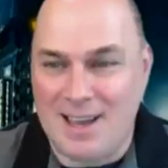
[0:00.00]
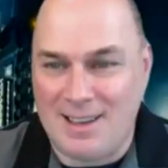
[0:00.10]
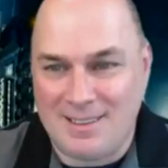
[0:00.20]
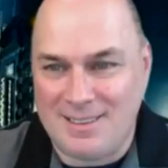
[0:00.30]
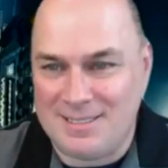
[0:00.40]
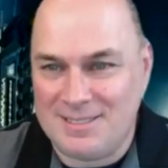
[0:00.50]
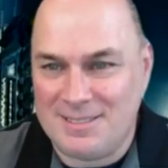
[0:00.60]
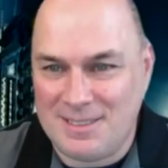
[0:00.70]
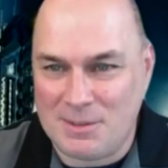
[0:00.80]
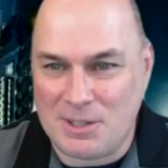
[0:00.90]
was Roy.
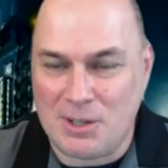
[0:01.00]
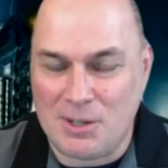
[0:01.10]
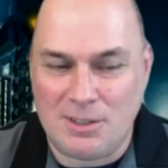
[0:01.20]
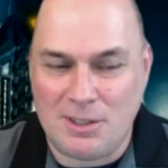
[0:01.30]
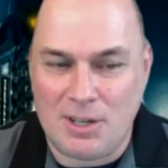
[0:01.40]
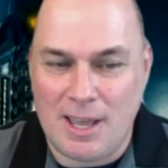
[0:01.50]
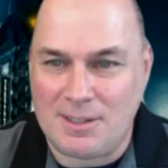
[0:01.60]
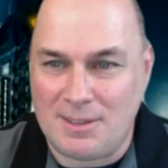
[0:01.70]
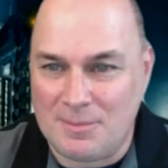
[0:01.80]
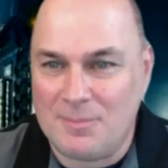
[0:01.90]
Yeah, it was a good. And Roy one. was
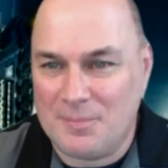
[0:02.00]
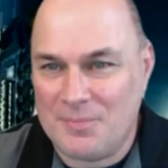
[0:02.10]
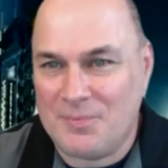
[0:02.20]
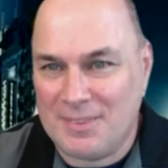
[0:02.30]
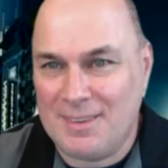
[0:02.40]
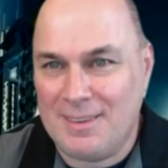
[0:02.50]
funny because he he